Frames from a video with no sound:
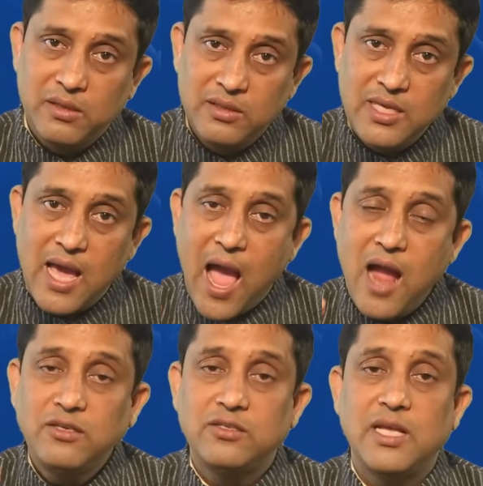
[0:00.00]
the
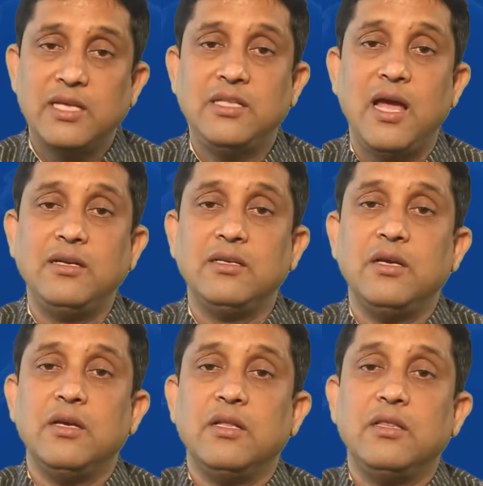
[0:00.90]
act says
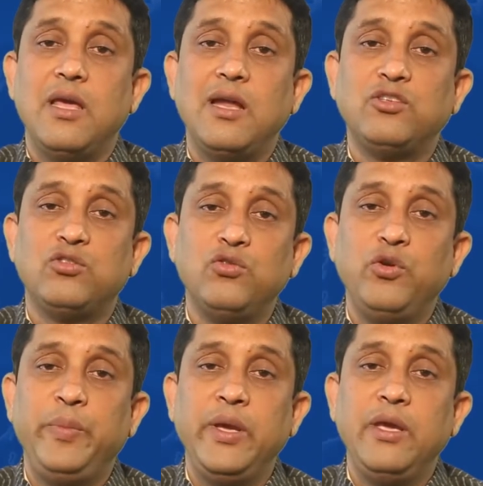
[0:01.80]
that there
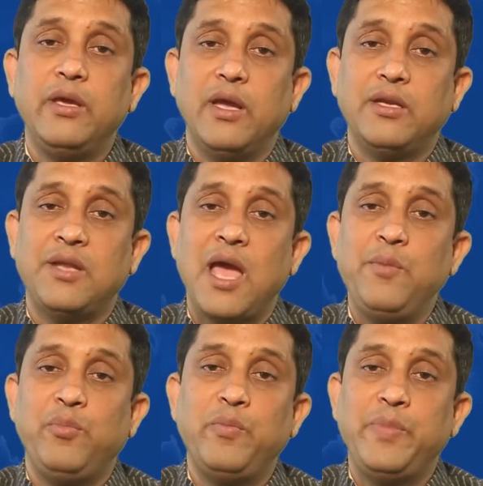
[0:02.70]
should be a
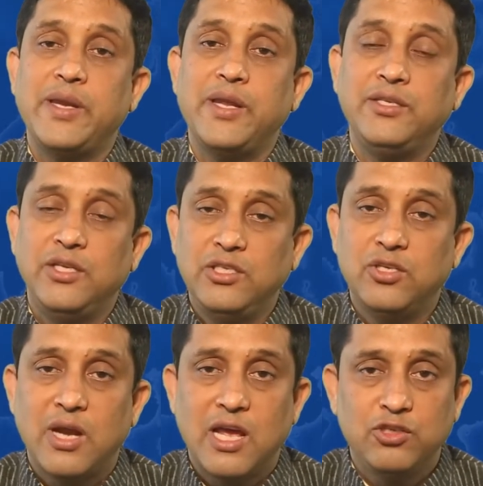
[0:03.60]
type of parent
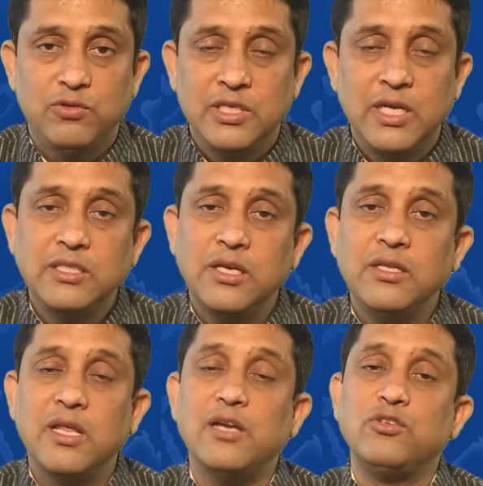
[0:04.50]
teacher
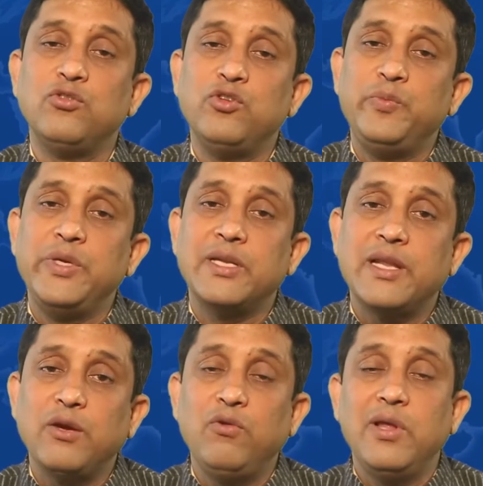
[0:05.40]
association, there should be
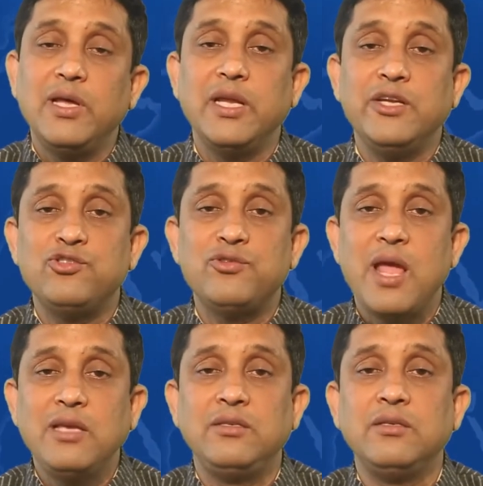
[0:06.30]
regular
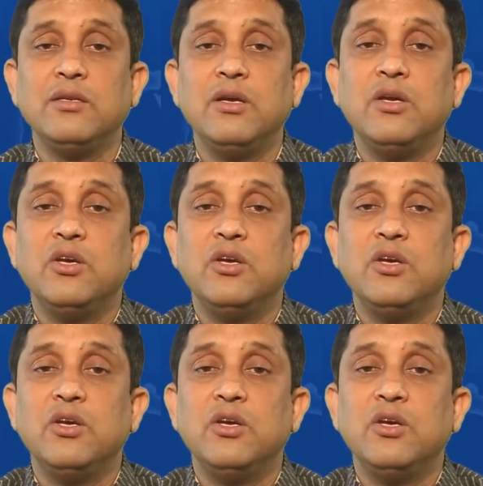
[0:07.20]
interaction